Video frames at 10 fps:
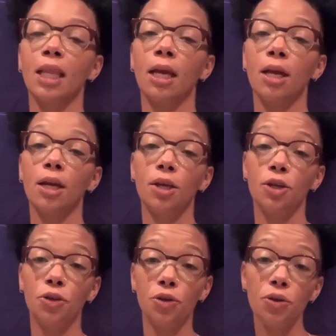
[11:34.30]
You don't
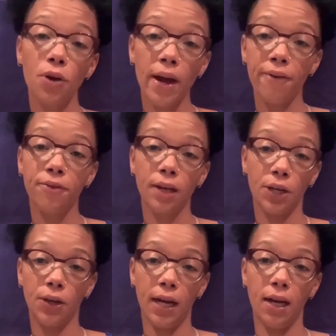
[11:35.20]
have great credit,
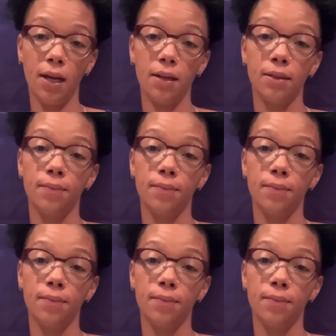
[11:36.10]
your